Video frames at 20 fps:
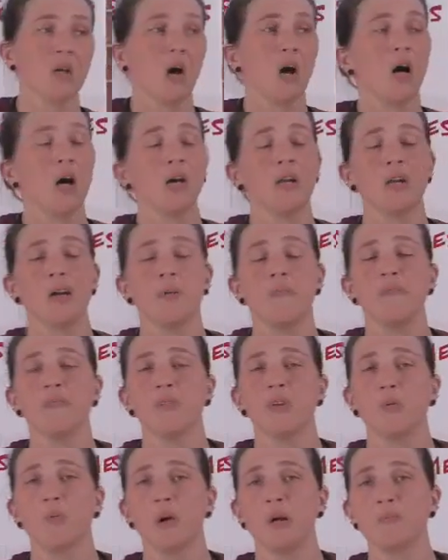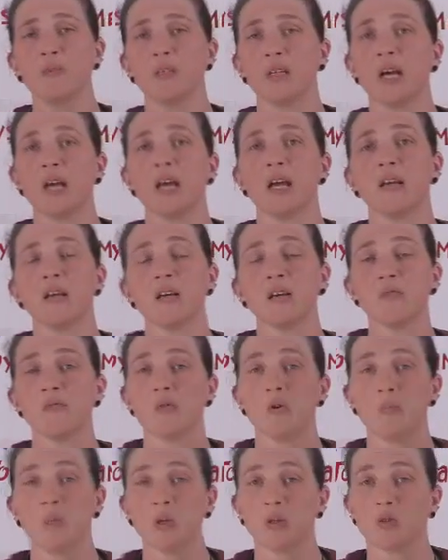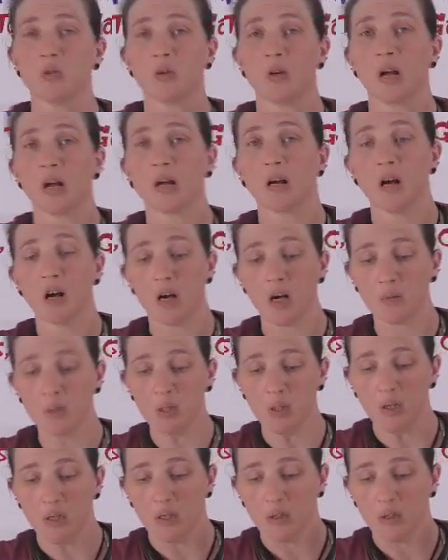on the website at Duncanvillebookstore.com.